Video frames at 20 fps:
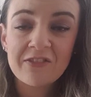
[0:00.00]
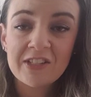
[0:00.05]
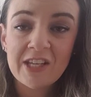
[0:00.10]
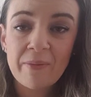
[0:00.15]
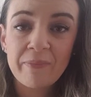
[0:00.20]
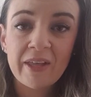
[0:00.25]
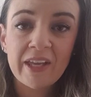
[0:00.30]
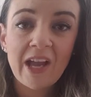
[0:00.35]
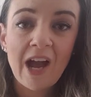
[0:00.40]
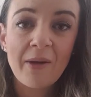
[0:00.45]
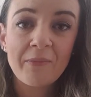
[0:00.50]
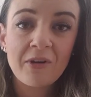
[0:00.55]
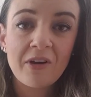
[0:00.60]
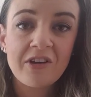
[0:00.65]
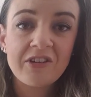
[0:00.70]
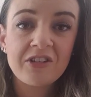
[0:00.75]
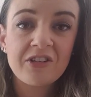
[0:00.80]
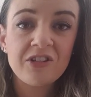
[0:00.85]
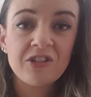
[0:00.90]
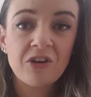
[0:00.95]
of something I'm
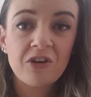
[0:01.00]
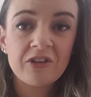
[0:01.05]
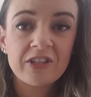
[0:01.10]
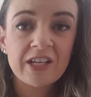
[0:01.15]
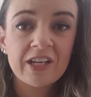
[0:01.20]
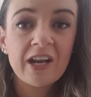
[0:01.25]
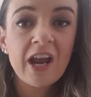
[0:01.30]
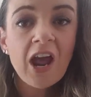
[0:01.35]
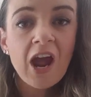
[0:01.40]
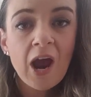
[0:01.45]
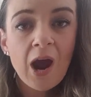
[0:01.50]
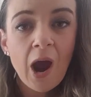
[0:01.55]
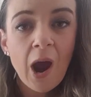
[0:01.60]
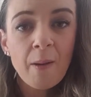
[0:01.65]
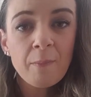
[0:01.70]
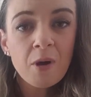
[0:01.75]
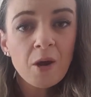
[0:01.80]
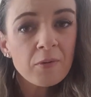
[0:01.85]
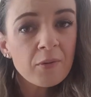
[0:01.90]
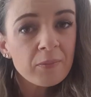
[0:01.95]
going to indulge in
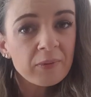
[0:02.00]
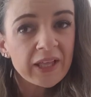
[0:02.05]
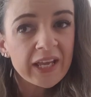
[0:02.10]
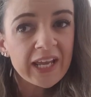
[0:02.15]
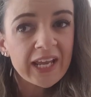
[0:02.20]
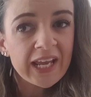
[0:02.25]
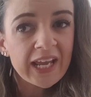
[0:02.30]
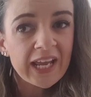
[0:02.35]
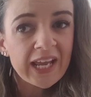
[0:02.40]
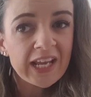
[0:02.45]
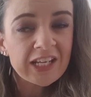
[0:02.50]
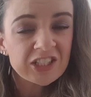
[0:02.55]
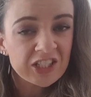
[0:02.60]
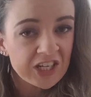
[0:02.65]
probably